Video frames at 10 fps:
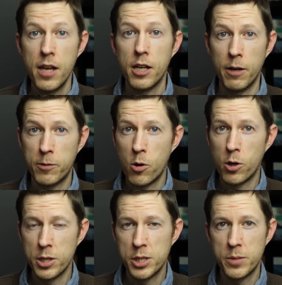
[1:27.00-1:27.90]
Of
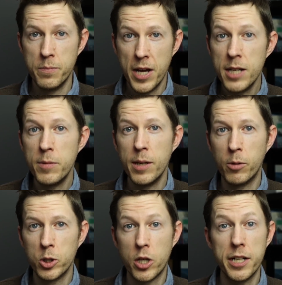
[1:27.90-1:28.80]
course, many
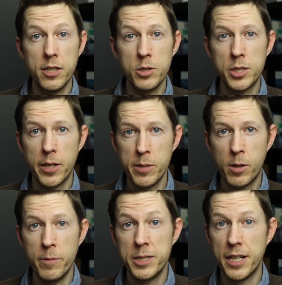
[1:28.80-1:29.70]
people try to use study
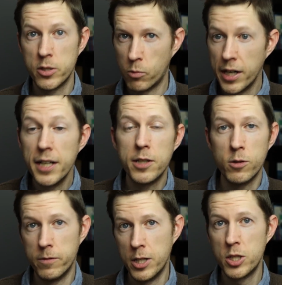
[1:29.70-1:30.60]
permits as a way
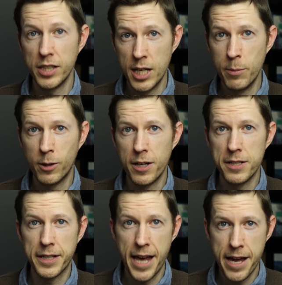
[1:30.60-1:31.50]
to eventually immigrate
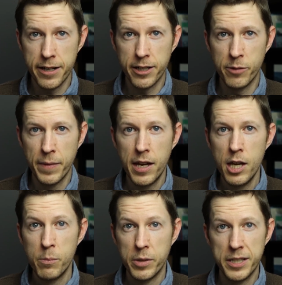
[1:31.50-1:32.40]
to Canada,
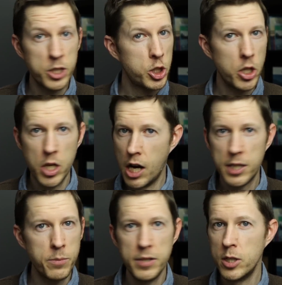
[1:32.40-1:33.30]
but this should
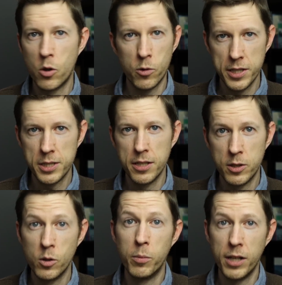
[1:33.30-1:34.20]
not be your reason
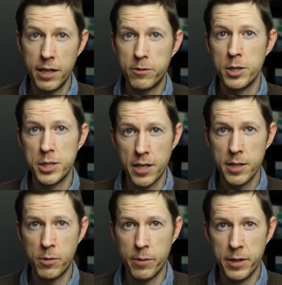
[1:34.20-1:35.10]
to apply for a
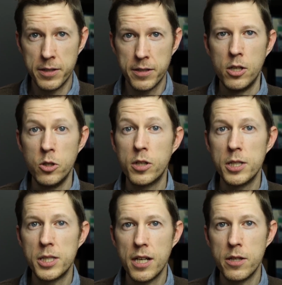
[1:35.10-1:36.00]
study permit. You could
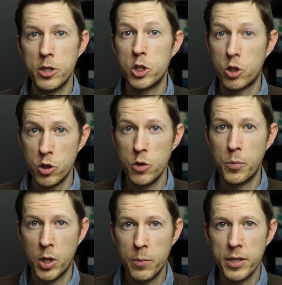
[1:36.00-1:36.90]
say the true
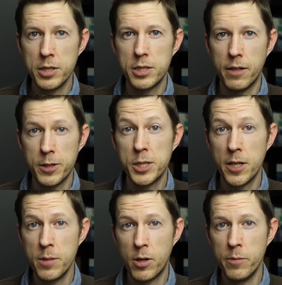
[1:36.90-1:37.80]
purpose of a
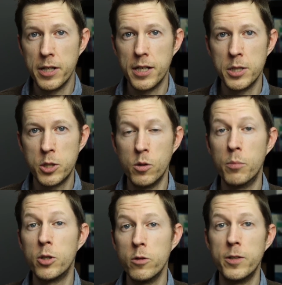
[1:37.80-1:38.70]
study permit is to
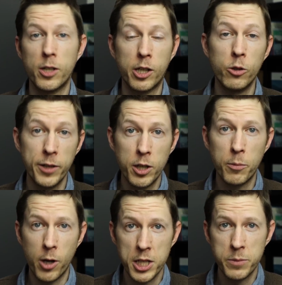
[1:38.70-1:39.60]
improve your career
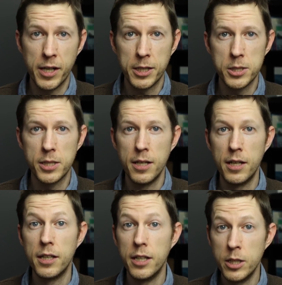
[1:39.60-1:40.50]
prospects
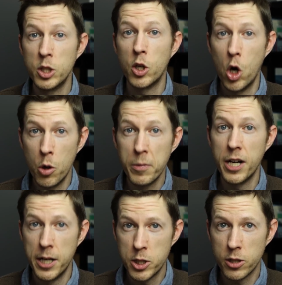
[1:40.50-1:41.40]
in your home
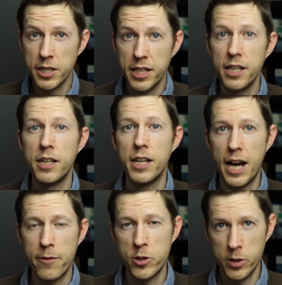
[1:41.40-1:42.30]
country
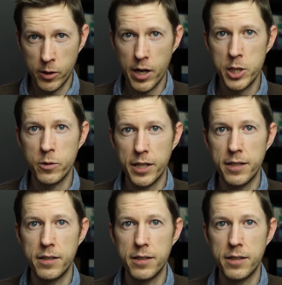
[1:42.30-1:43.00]
after you graduate.